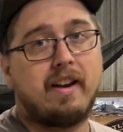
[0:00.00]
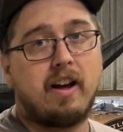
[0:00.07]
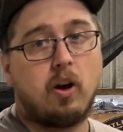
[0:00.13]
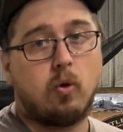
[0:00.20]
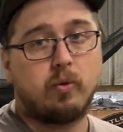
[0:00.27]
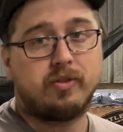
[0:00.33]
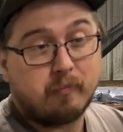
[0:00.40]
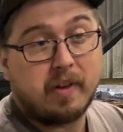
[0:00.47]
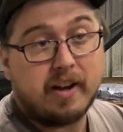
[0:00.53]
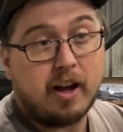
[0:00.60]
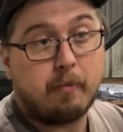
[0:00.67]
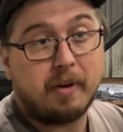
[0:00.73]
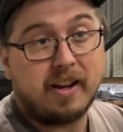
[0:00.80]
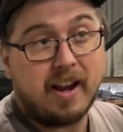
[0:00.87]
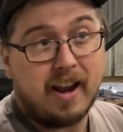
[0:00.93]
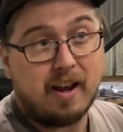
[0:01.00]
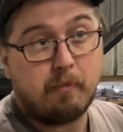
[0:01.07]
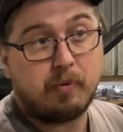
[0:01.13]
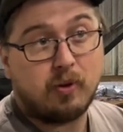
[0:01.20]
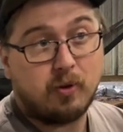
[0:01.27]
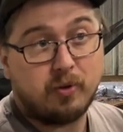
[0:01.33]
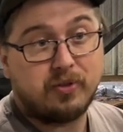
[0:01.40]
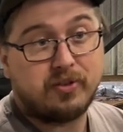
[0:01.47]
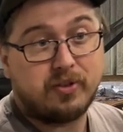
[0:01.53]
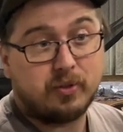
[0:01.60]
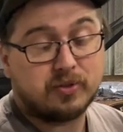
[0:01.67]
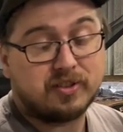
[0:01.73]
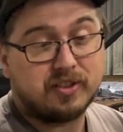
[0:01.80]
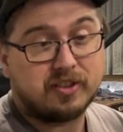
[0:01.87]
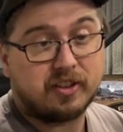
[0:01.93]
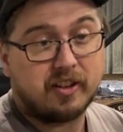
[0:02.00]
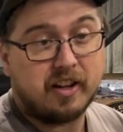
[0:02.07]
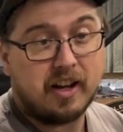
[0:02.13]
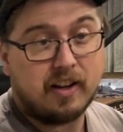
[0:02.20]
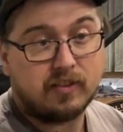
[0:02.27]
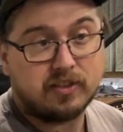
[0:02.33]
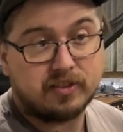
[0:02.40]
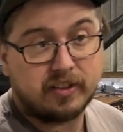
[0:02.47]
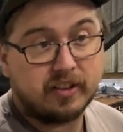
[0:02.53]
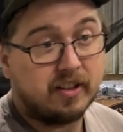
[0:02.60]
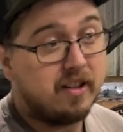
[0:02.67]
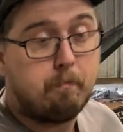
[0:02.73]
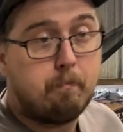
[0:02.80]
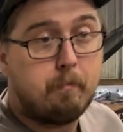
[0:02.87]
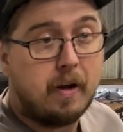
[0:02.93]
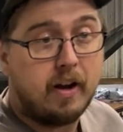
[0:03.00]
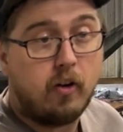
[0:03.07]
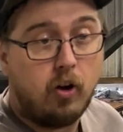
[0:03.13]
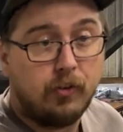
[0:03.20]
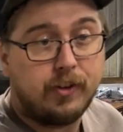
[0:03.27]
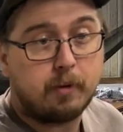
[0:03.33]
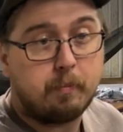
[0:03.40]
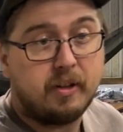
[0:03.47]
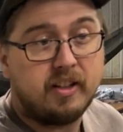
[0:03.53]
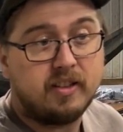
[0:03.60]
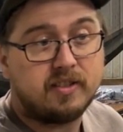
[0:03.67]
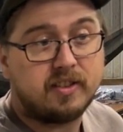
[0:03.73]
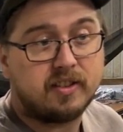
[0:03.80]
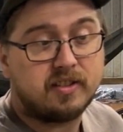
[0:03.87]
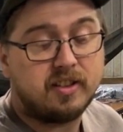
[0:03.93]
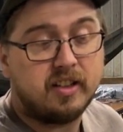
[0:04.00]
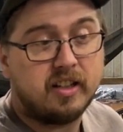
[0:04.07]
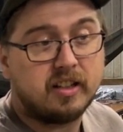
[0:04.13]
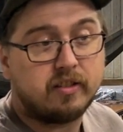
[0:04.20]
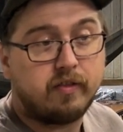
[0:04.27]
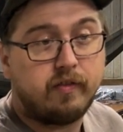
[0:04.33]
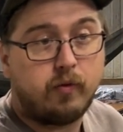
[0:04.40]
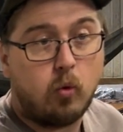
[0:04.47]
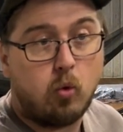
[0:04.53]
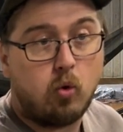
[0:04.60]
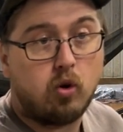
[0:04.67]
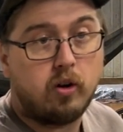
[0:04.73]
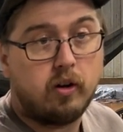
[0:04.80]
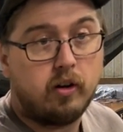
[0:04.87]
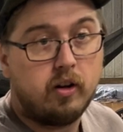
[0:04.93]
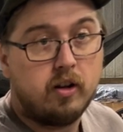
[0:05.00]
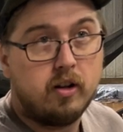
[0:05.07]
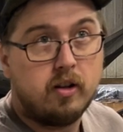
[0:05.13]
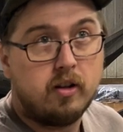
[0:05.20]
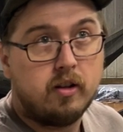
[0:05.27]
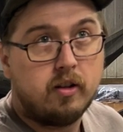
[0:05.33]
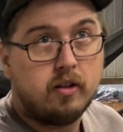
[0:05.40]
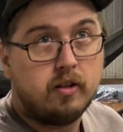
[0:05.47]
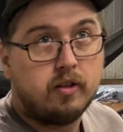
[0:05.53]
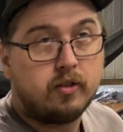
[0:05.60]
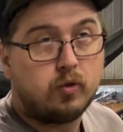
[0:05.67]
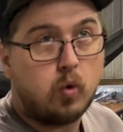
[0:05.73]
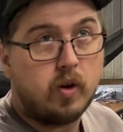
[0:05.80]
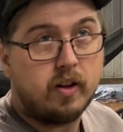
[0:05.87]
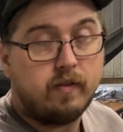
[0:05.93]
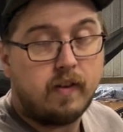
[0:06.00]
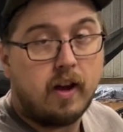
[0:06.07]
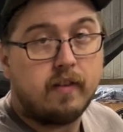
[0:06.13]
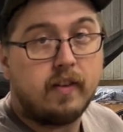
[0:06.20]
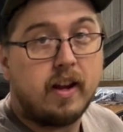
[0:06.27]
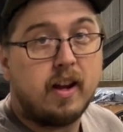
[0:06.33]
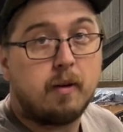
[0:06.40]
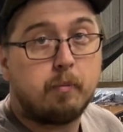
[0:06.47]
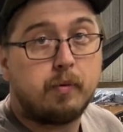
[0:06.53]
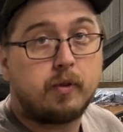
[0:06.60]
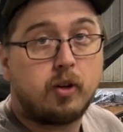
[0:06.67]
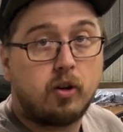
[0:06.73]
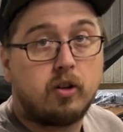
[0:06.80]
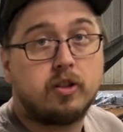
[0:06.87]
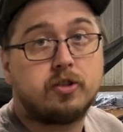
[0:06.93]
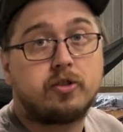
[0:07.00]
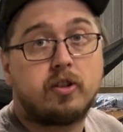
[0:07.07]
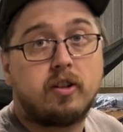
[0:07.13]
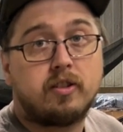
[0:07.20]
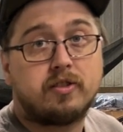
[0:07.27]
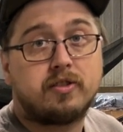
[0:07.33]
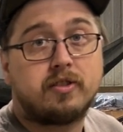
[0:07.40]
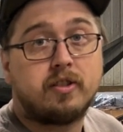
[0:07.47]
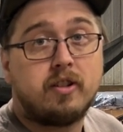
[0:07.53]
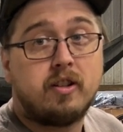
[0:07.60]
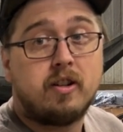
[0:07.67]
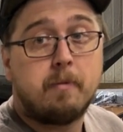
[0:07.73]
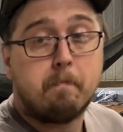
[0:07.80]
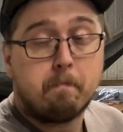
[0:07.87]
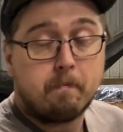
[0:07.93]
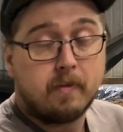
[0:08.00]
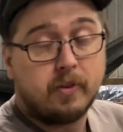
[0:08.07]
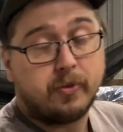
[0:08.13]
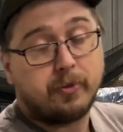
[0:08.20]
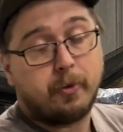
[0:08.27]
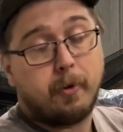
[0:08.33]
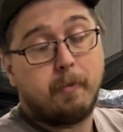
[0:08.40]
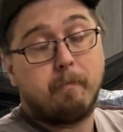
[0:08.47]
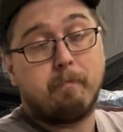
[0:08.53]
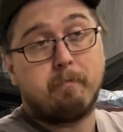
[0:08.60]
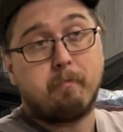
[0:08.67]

out and how many amp loads those things are gonna have. Cause like my Haltech PD16 has four 25 amp current draws. So